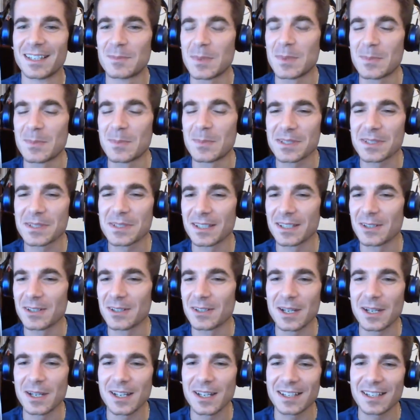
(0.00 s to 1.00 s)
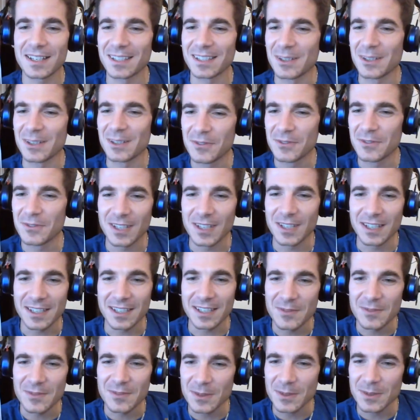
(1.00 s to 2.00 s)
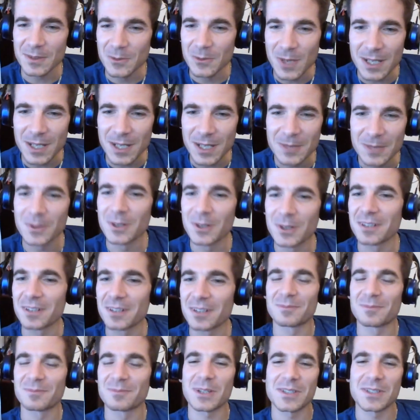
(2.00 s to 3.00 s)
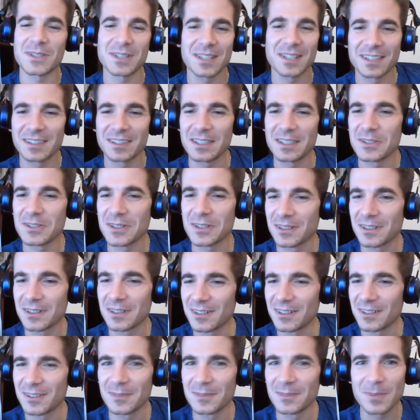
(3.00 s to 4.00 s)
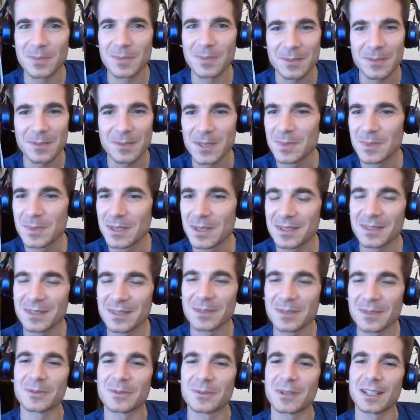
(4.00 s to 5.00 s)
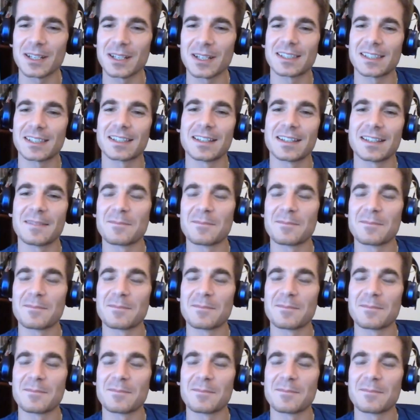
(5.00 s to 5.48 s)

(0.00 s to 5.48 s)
People say, oh my God, now I have like even one more Brazilian teacher. Oh, Prague must be so great.